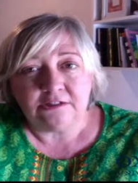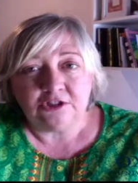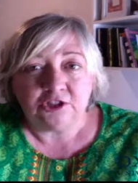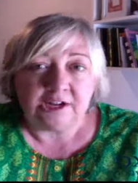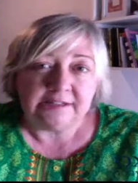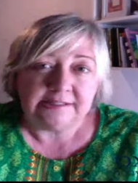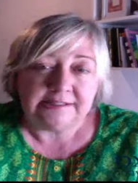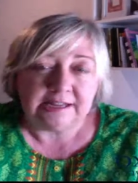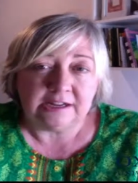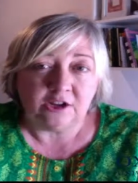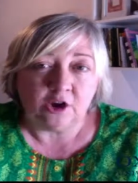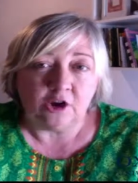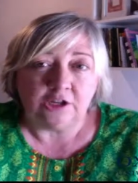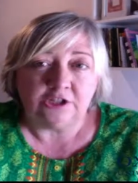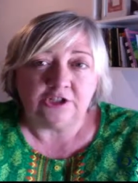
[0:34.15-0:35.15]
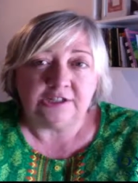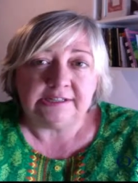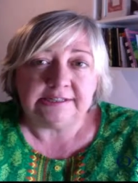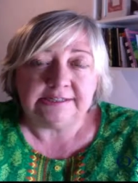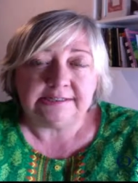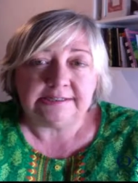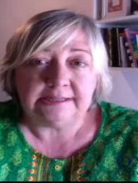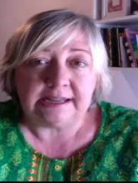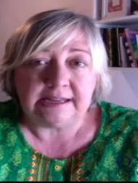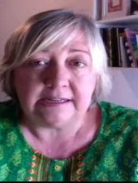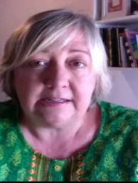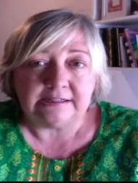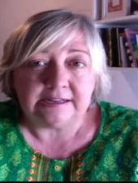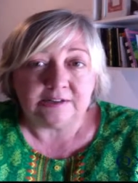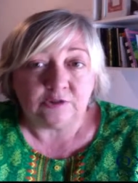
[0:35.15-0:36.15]
child psychologists
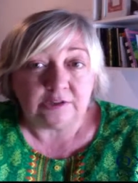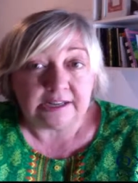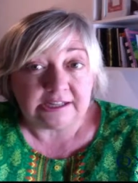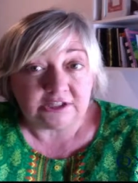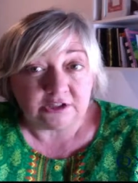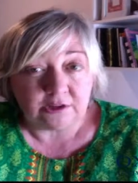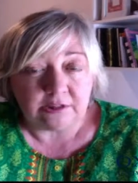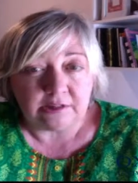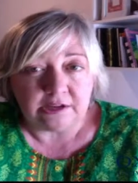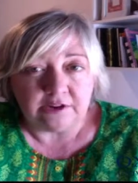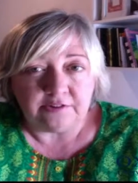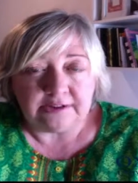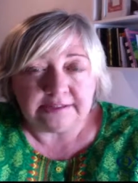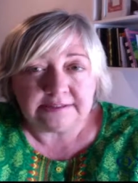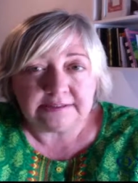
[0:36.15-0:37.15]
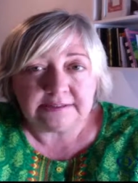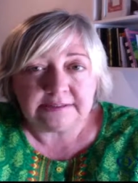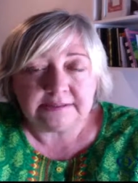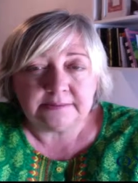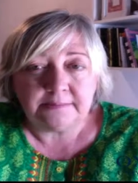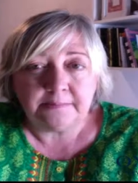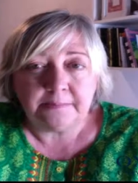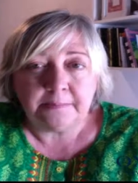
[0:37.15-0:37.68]
and education theorists.